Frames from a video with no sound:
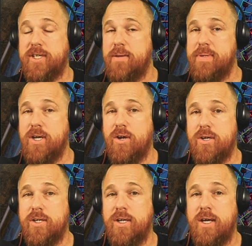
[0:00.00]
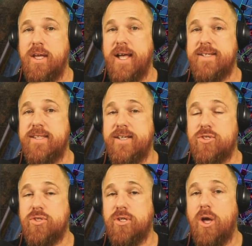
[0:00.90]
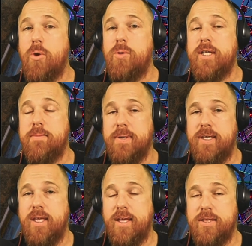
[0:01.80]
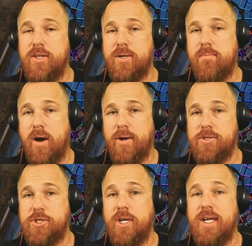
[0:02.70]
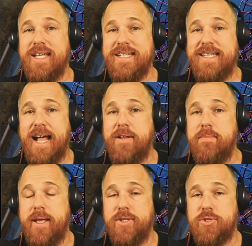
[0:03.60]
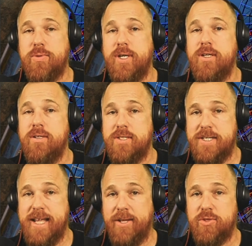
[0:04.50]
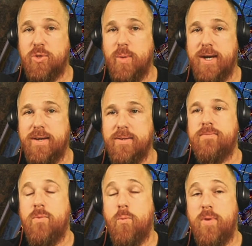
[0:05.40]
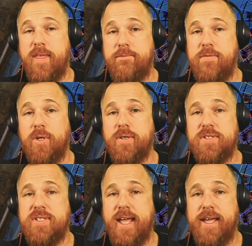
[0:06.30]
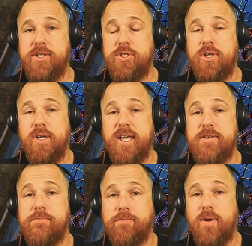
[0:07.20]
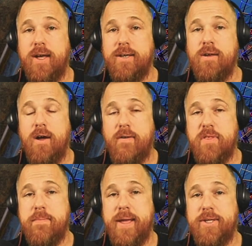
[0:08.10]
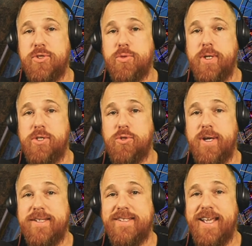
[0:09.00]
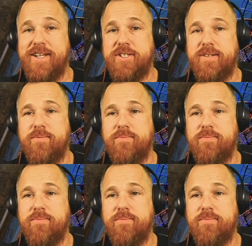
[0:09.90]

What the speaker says: can be heard as they slowly begin their march down Main Street to Town Square, where they fill the stage in front of the Main Street train station,